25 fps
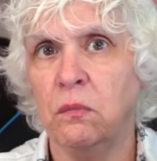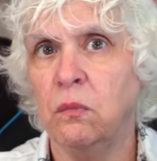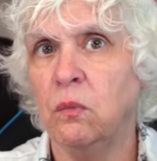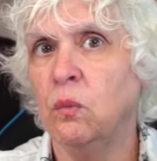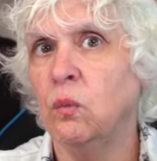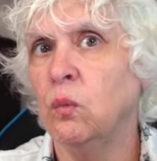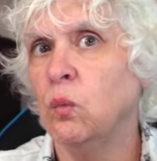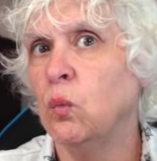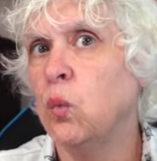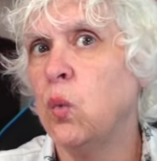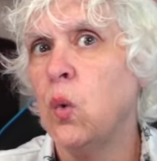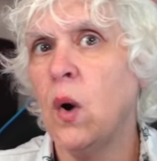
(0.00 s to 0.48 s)

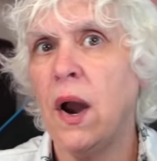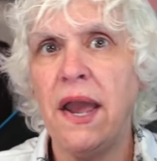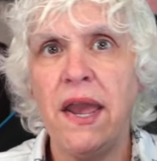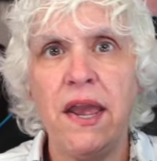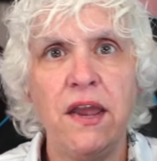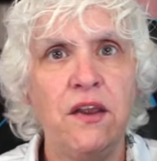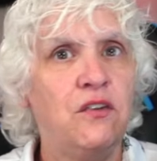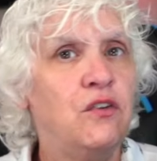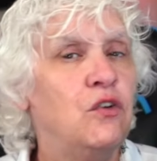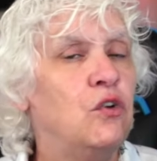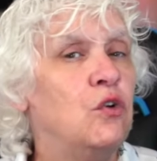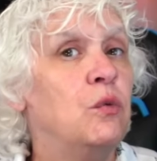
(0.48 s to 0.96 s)

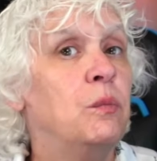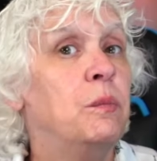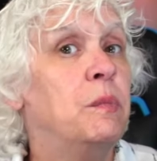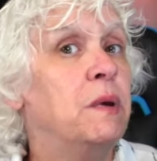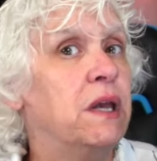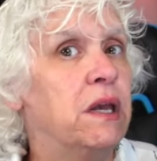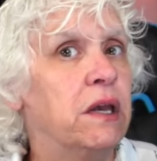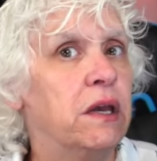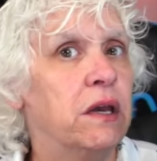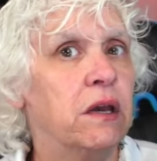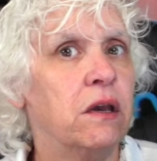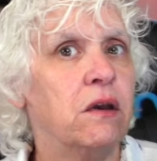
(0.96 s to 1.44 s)
way too
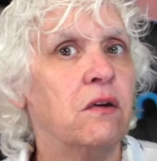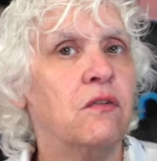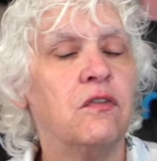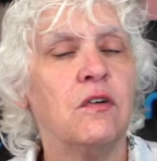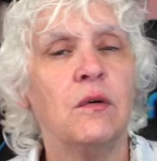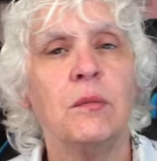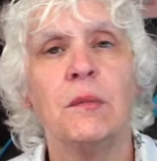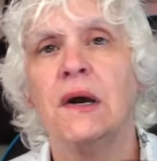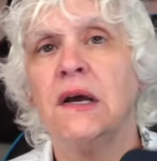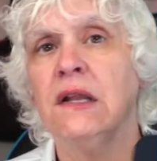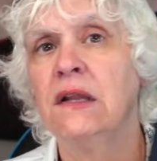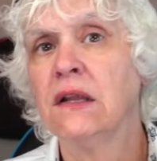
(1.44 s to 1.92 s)
big for
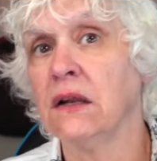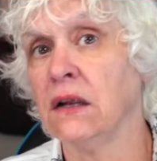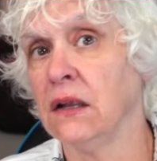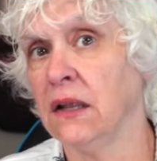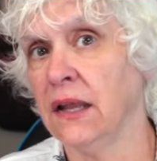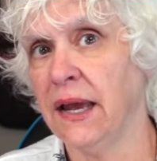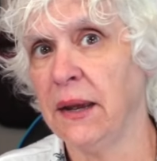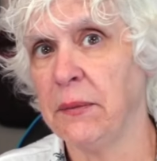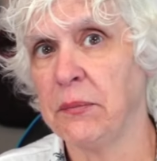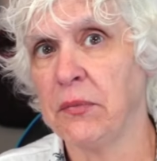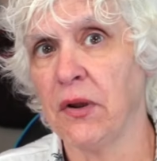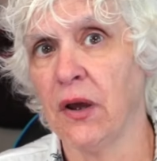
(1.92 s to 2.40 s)
my little
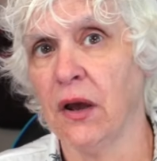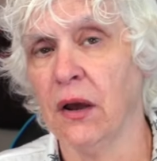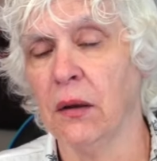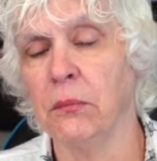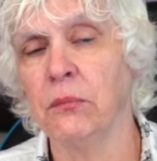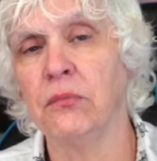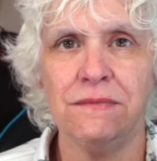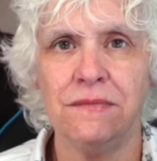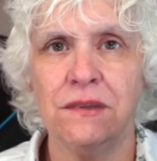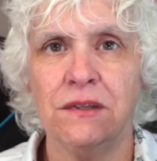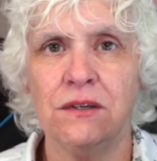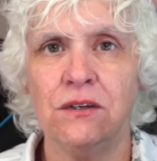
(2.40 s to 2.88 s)

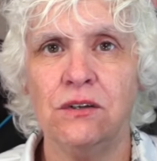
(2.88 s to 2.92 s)
laptop.